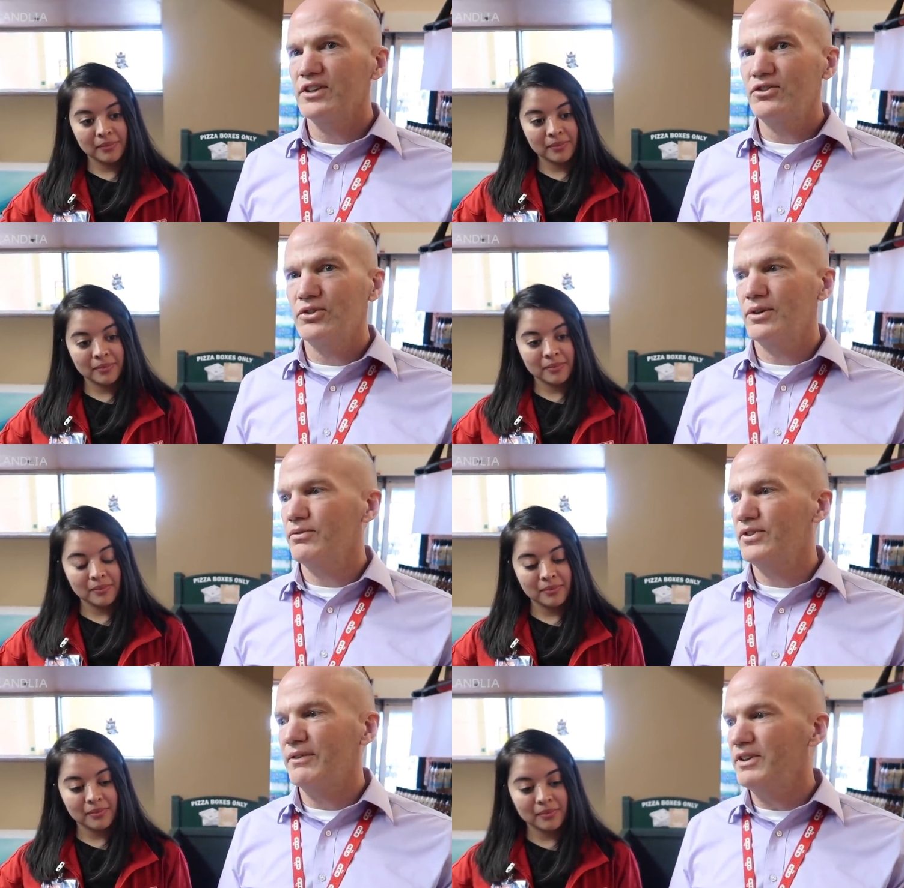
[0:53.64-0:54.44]
Speaker 1: that can serve
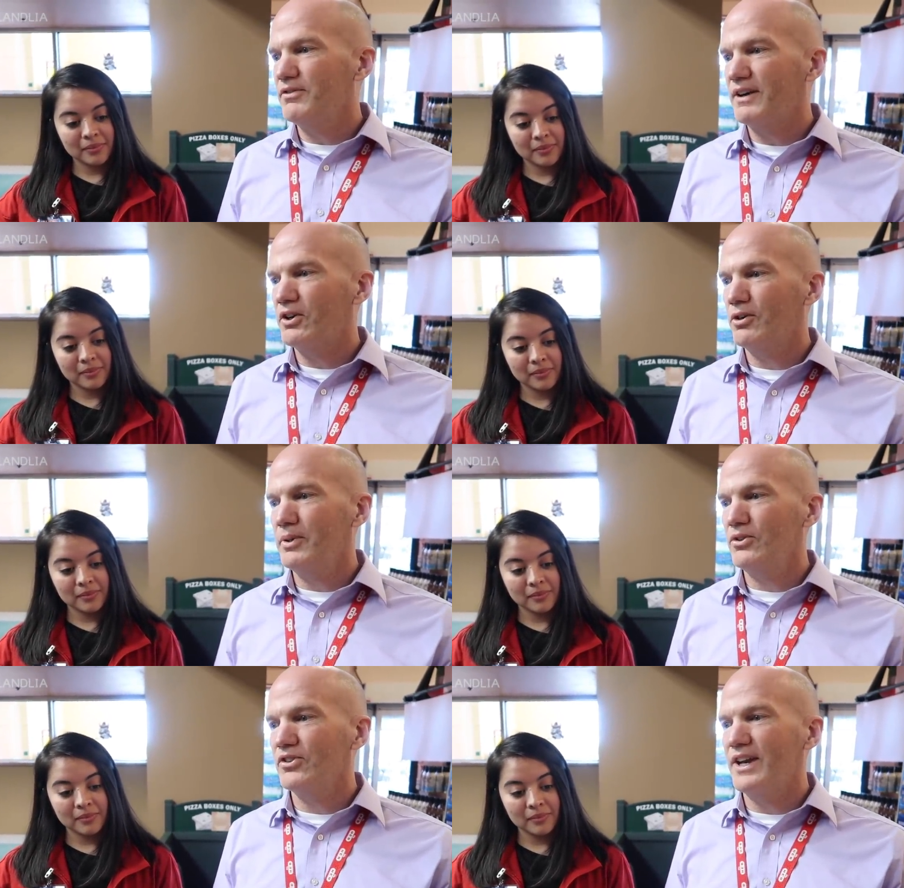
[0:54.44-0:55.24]
7,500
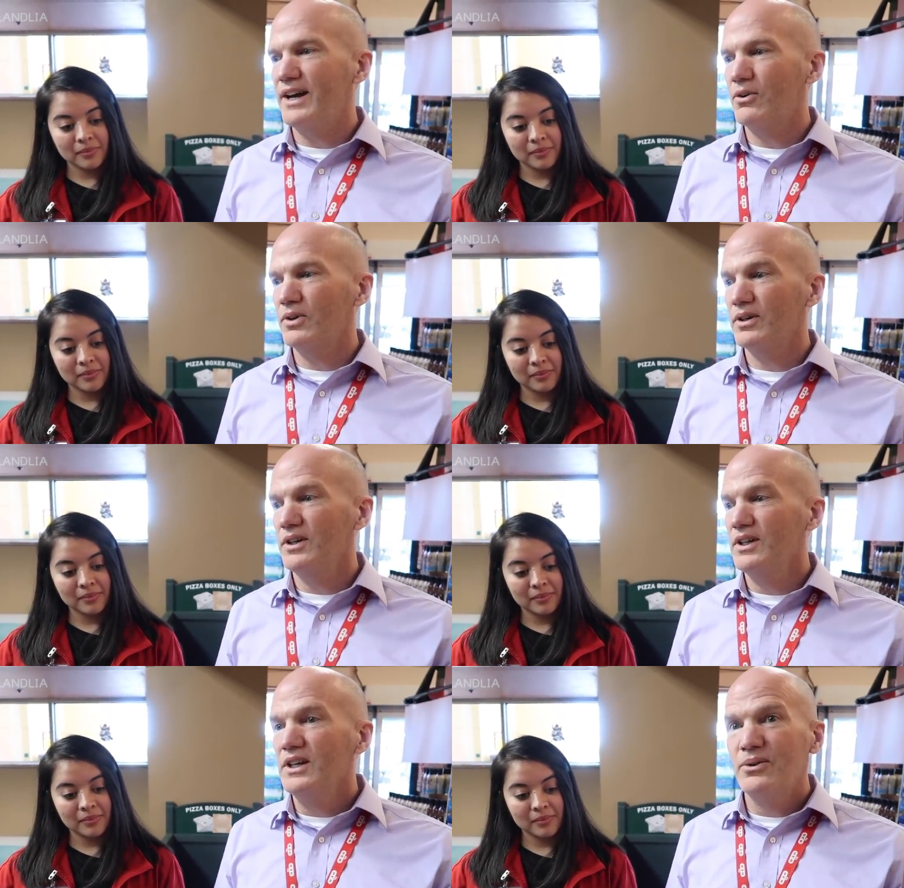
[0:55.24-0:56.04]
meals an hour.
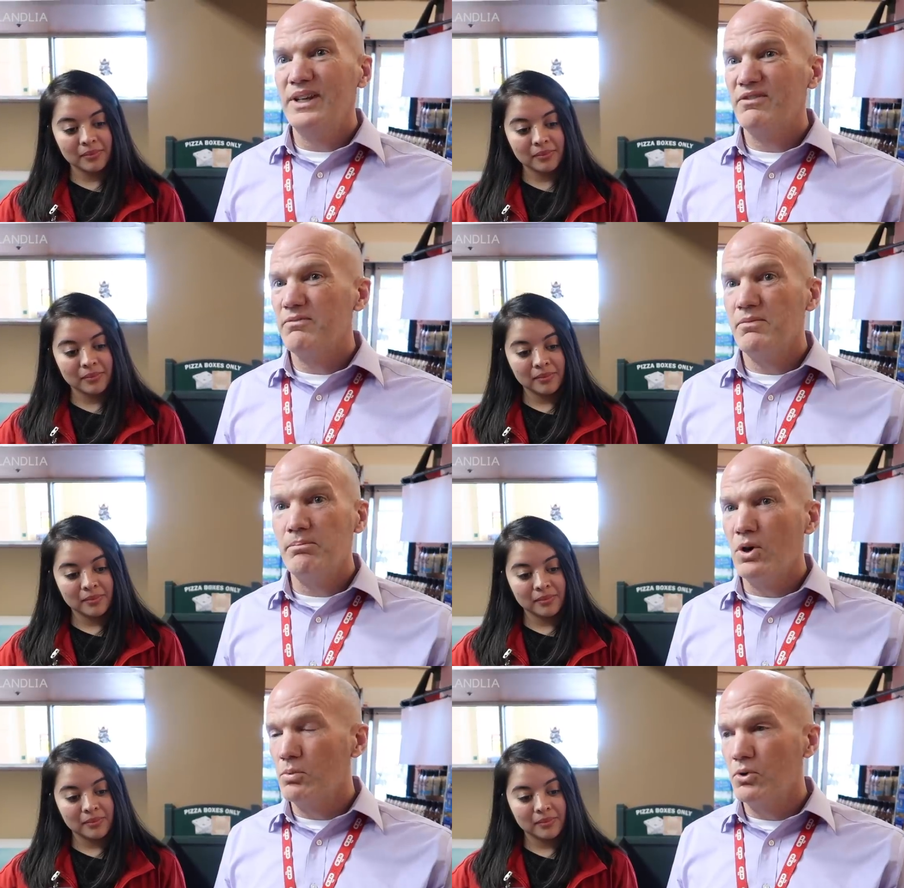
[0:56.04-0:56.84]
We have
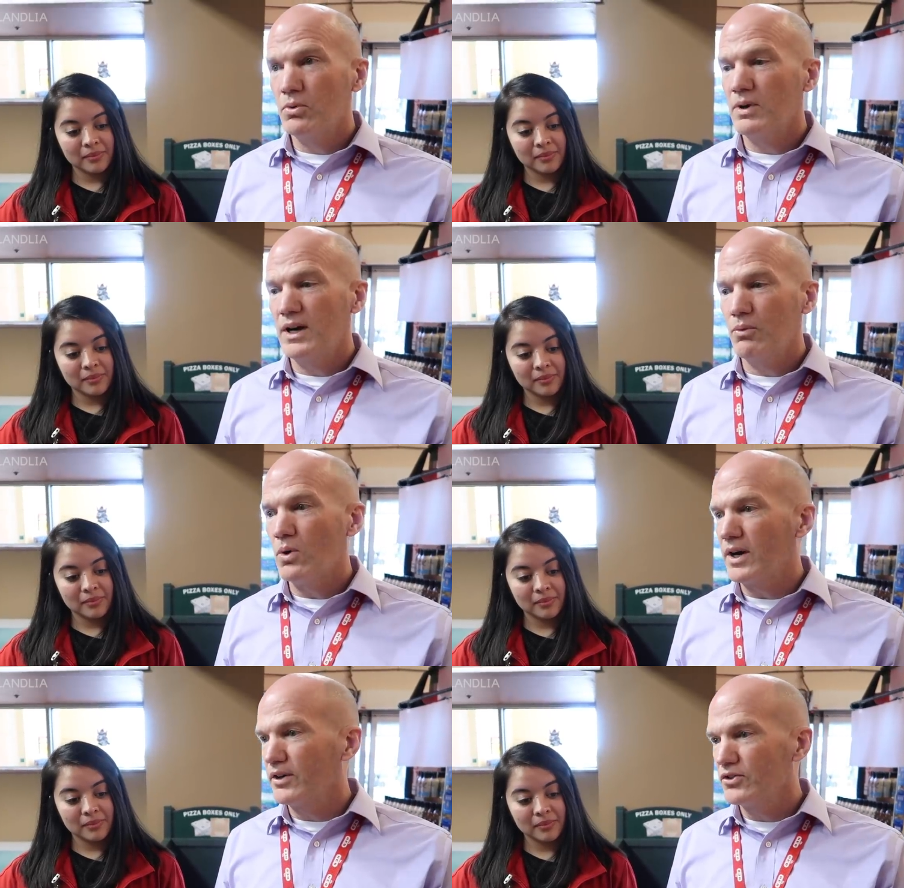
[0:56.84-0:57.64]
mobile
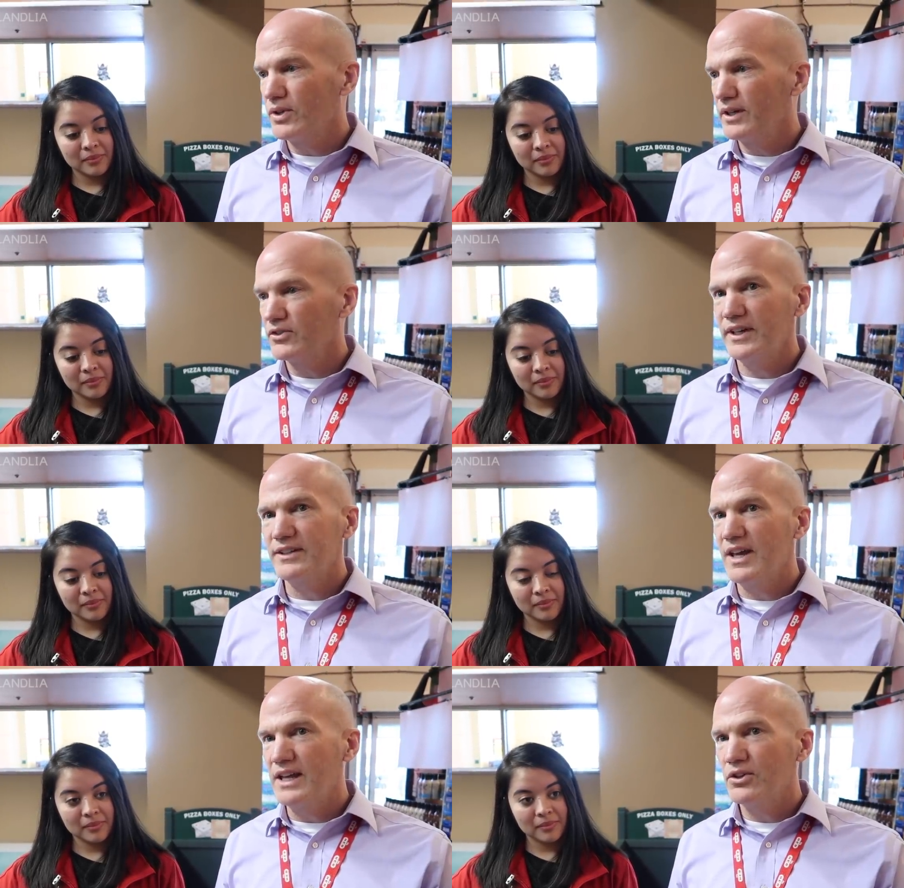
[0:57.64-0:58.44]
water trucks, like
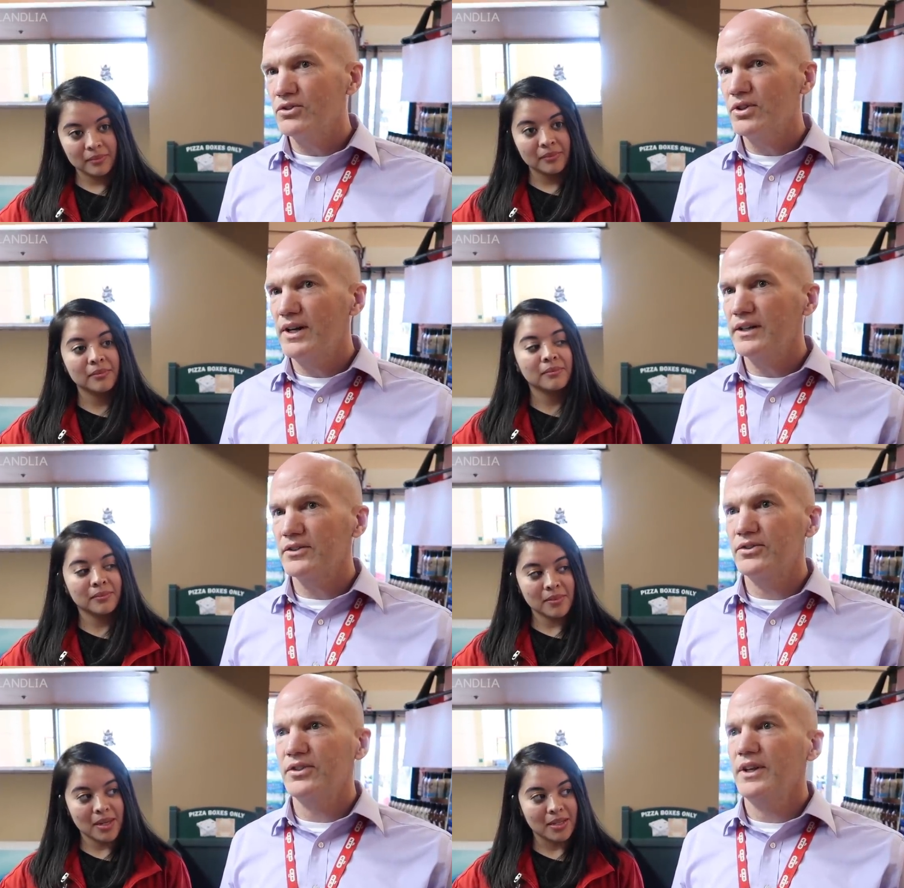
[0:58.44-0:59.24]
tanker trucks.
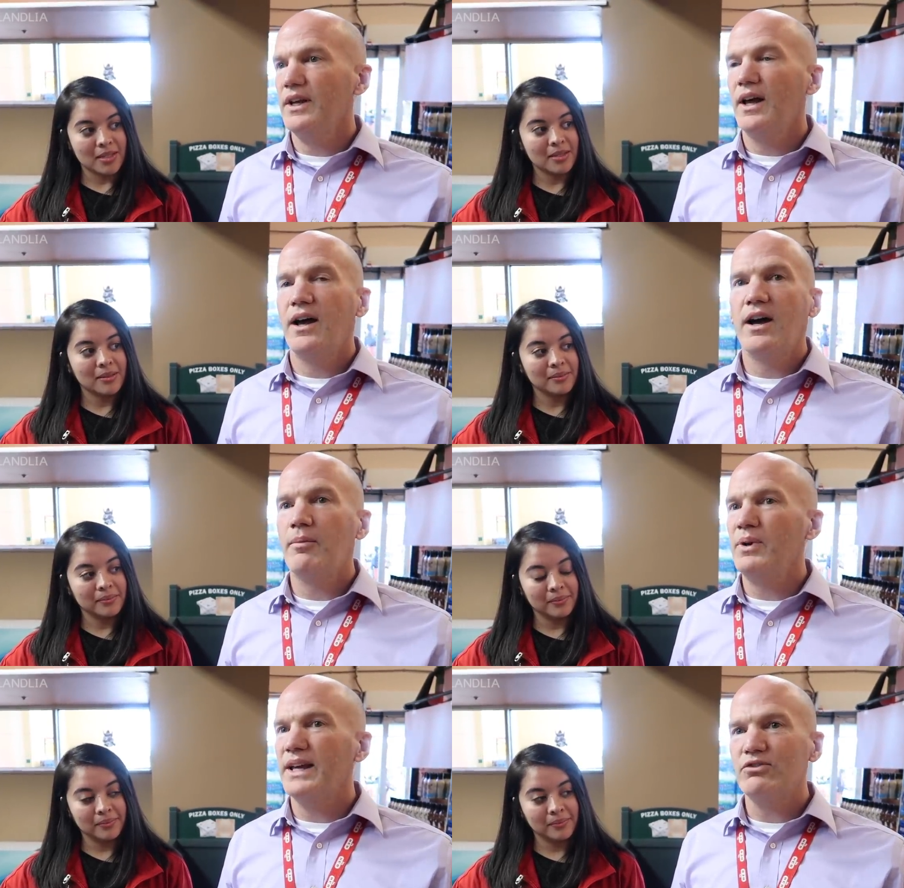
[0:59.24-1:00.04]

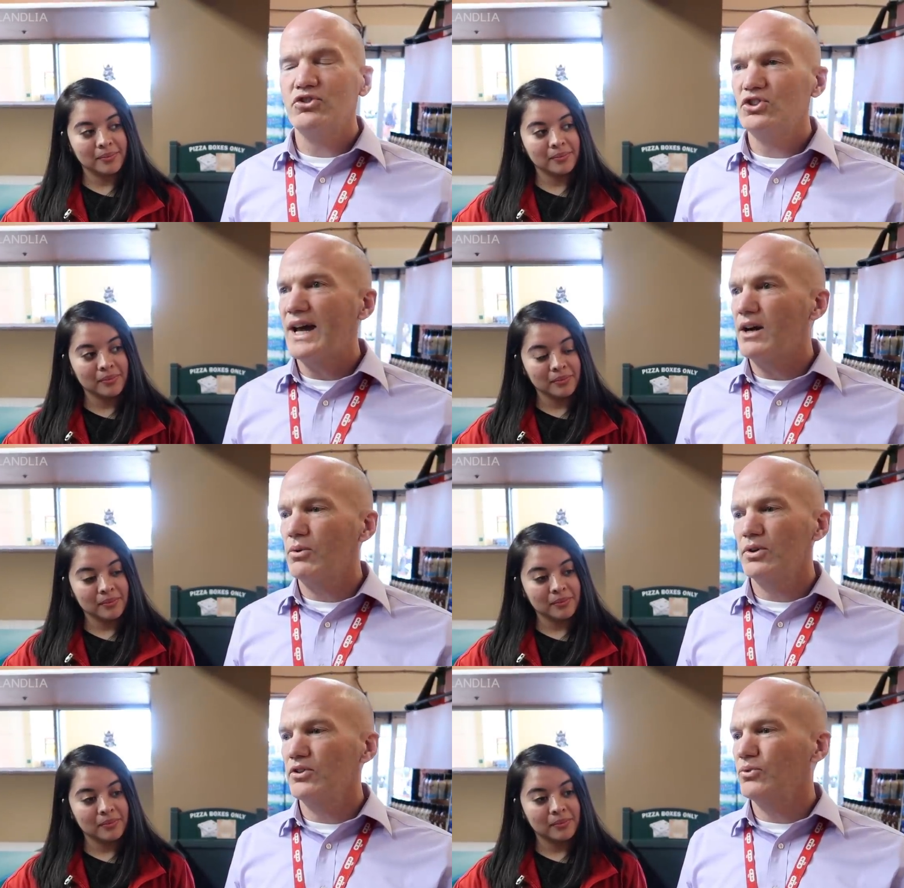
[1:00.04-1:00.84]
We have
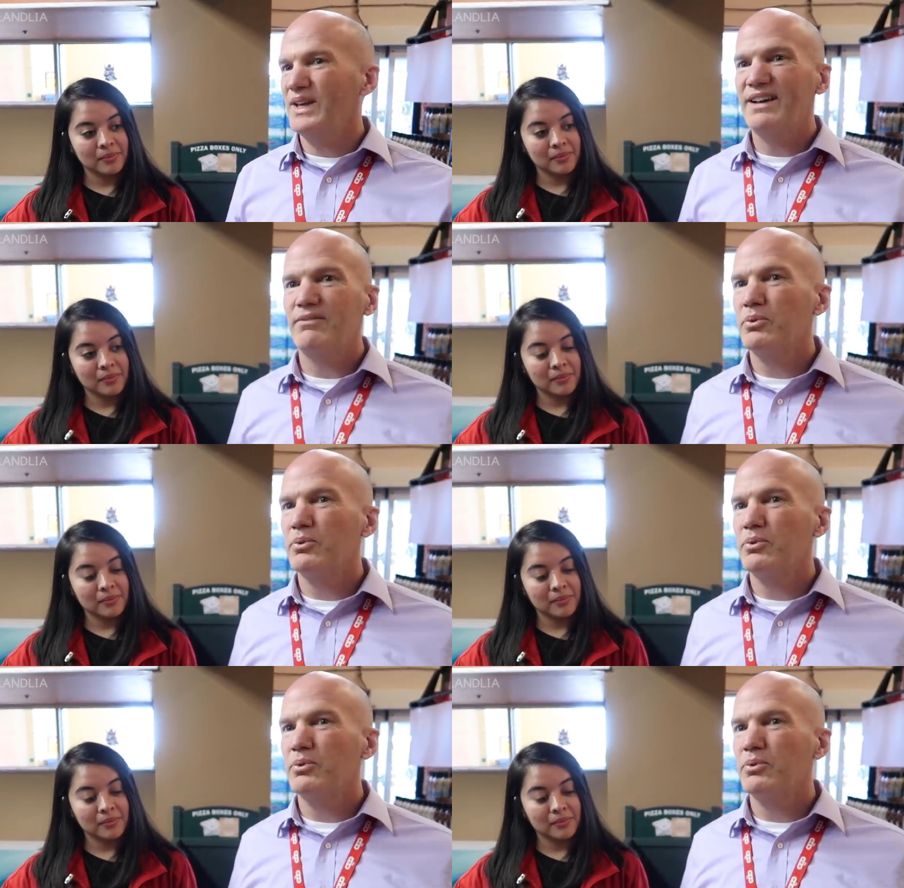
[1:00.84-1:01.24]
showers. We have